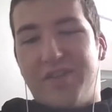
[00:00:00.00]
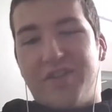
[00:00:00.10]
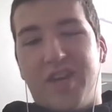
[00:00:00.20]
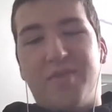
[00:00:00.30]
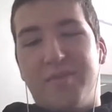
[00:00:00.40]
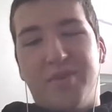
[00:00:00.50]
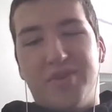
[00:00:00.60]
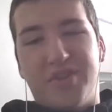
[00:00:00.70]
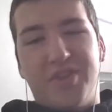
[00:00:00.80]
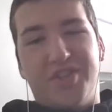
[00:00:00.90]
Tyler
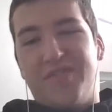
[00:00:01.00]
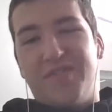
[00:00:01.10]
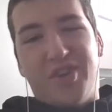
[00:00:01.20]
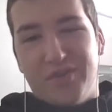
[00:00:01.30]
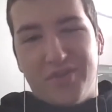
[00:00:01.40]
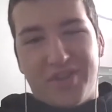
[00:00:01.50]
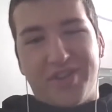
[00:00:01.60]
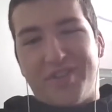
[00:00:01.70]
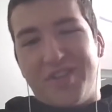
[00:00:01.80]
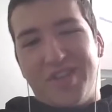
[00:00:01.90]
Barbosa doesn't even know who's on
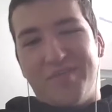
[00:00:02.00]
his team.